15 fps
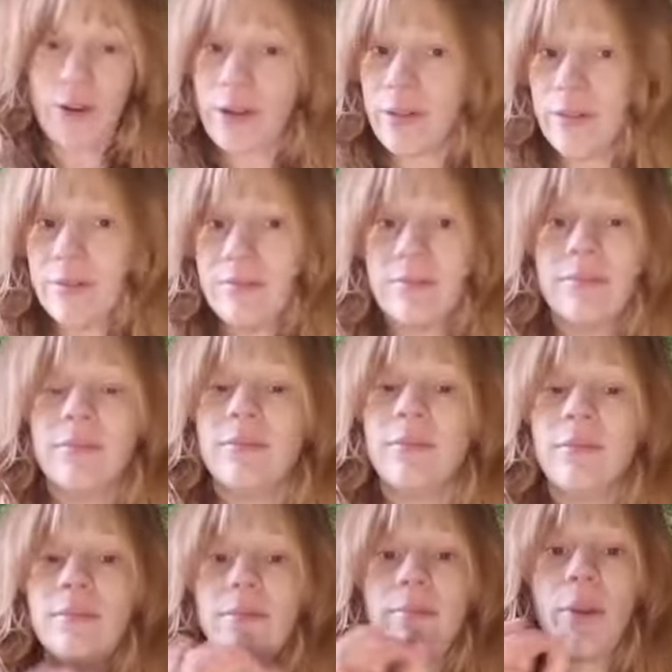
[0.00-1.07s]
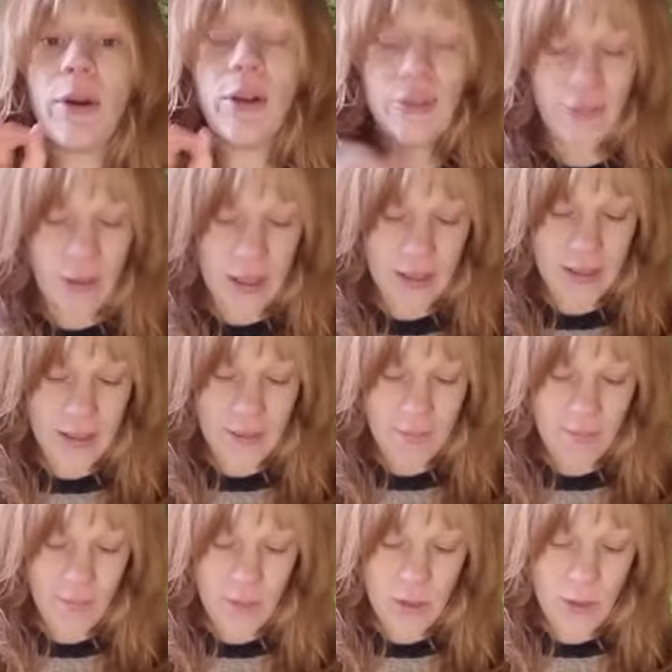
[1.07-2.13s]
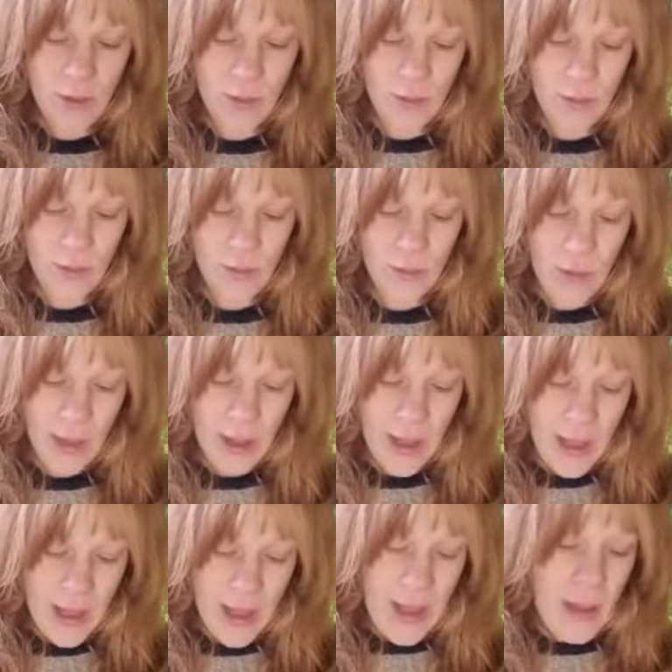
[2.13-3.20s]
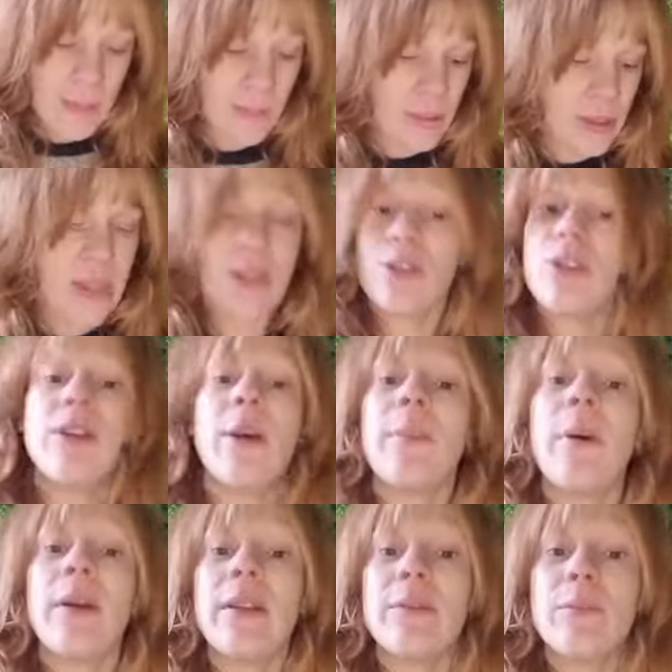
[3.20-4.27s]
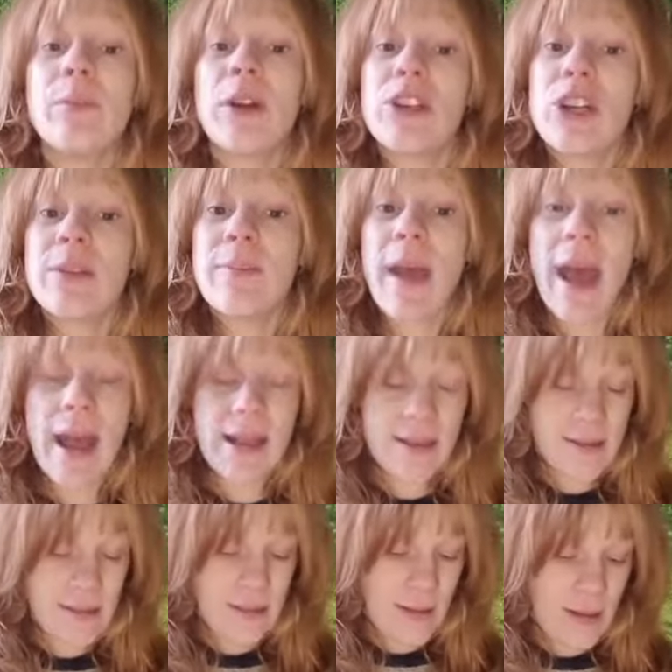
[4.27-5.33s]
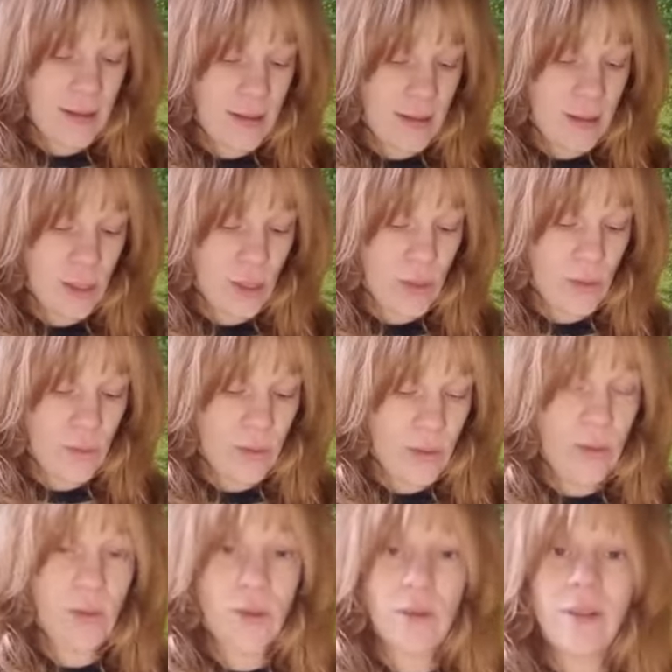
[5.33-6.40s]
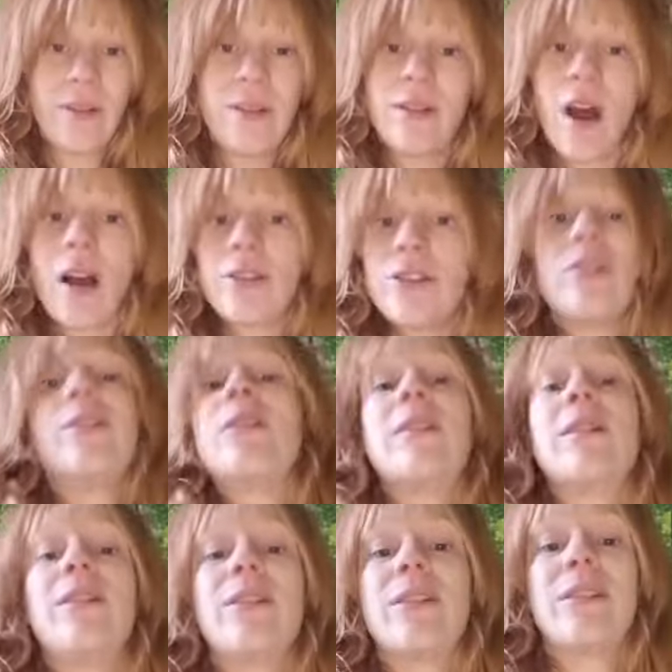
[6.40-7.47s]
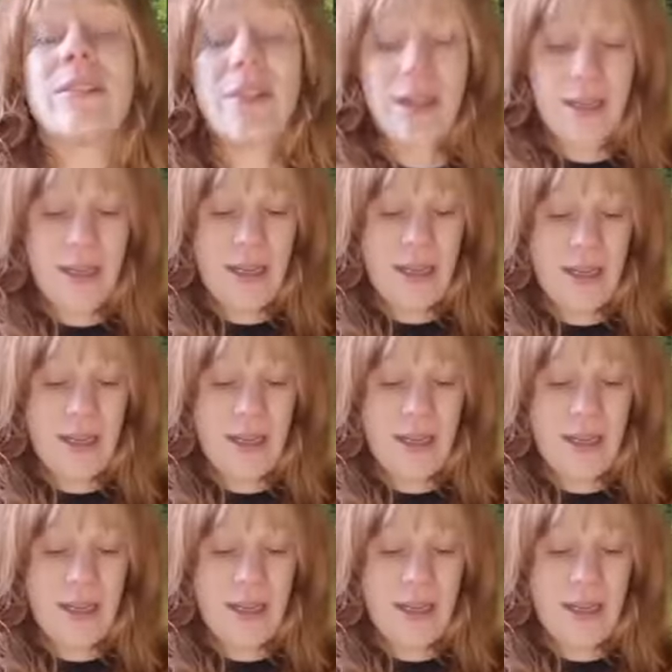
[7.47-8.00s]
They're perfect to put into your project bags and to go to the doctor or